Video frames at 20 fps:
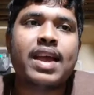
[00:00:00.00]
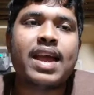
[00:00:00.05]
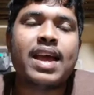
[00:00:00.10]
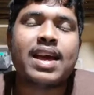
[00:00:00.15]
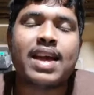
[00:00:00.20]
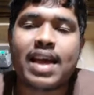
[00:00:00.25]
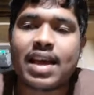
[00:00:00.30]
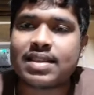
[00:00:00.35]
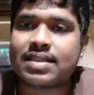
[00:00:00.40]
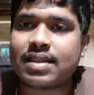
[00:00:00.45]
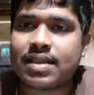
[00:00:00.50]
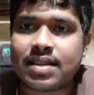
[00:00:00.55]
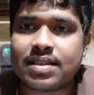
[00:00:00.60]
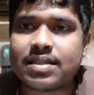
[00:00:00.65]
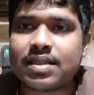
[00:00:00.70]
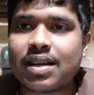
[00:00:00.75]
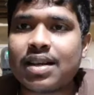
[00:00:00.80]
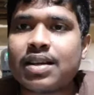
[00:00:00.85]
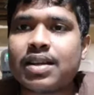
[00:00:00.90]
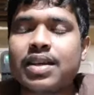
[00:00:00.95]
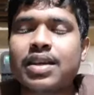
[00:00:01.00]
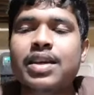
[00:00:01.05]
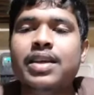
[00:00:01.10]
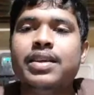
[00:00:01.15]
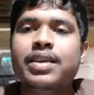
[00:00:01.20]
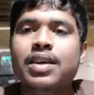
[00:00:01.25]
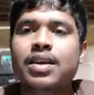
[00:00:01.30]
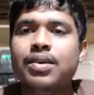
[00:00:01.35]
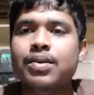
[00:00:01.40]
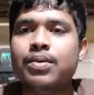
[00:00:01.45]
as a result
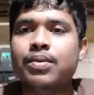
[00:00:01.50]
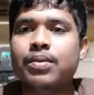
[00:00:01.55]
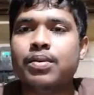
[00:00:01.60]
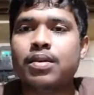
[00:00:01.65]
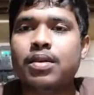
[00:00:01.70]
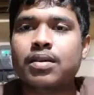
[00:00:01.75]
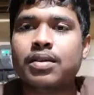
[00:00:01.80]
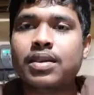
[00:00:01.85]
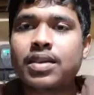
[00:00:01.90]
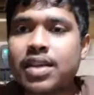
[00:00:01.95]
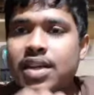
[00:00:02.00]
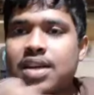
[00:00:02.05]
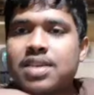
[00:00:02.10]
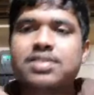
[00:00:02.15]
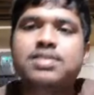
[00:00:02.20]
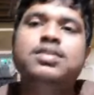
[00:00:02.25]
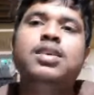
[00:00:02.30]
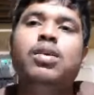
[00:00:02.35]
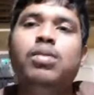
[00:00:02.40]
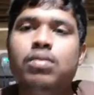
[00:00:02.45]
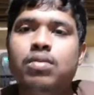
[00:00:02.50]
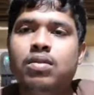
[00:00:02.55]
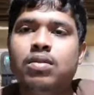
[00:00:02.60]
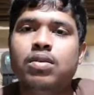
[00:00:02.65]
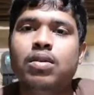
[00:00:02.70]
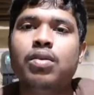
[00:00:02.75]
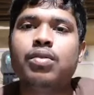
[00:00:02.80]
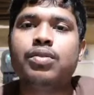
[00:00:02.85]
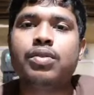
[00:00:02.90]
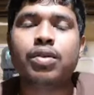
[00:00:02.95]
it tears down,
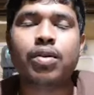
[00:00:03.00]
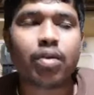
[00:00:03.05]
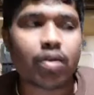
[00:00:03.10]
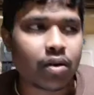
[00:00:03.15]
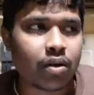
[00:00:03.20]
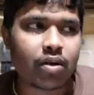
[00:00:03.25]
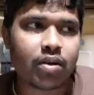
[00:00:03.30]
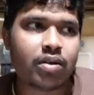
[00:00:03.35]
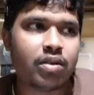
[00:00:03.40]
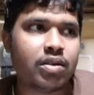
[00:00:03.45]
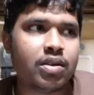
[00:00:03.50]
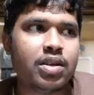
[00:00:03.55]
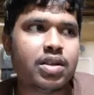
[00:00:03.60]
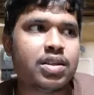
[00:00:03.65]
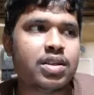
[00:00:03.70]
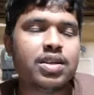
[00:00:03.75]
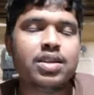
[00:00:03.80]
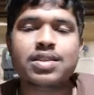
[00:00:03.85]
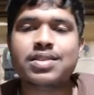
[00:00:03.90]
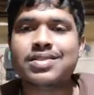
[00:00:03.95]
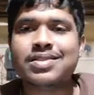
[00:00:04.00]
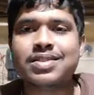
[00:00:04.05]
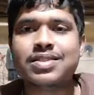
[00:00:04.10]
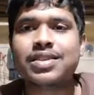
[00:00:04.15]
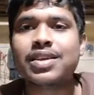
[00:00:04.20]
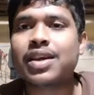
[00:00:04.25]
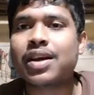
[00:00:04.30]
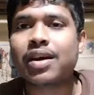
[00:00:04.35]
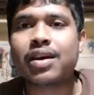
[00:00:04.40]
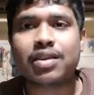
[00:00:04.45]
or it
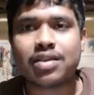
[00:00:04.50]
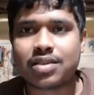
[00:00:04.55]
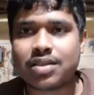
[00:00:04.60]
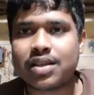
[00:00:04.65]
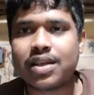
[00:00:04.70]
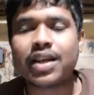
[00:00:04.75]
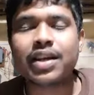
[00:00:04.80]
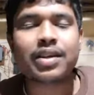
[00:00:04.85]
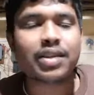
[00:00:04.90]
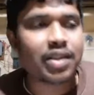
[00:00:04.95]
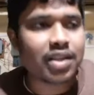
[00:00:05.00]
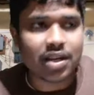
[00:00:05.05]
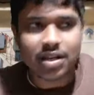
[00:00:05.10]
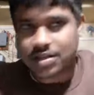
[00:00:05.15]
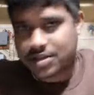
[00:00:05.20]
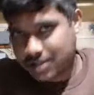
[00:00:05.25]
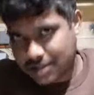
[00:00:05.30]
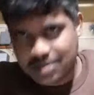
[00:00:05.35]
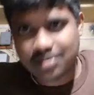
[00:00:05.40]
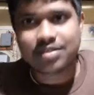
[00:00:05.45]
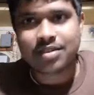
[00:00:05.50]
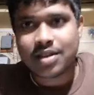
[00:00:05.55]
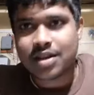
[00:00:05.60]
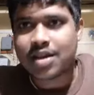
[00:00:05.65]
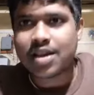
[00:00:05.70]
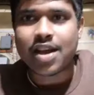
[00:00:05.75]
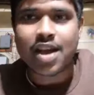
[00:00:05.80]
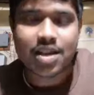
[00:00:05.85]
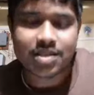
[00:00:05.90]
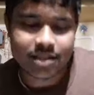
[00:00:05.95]
tears.
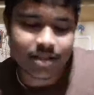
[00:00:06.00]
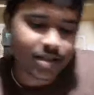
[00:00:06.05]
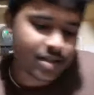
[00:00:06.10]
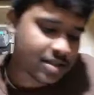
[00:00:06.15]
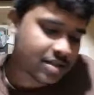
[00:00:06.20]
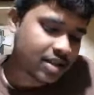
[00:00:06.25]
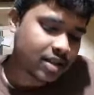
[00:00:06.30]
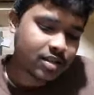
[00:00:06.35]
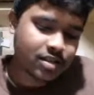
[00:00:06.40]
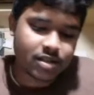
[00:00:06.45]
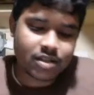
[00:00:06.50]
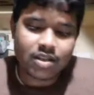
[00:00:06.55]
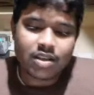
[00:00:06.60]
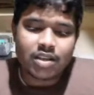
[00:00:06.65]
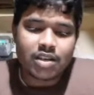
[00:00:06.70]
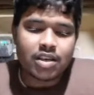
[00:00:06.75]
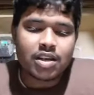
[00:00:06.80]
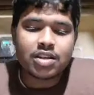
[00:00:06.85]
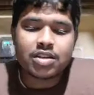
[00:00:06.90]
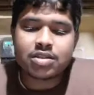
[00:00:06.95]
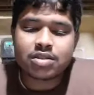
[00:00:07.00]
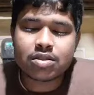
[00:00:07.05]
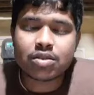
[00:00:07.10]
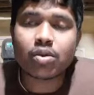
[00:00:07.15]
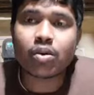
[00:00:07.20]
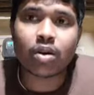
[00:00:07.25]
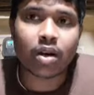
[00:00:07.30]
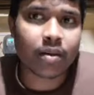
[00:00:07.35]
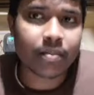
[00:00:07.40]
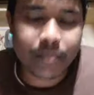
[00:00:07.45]
As a result, it is
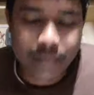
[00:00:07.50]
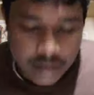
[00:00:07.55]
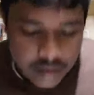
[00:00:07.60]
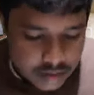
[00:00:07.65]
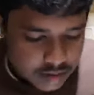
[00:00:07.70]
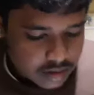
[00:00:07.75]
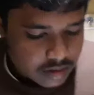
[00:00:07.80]
torn up.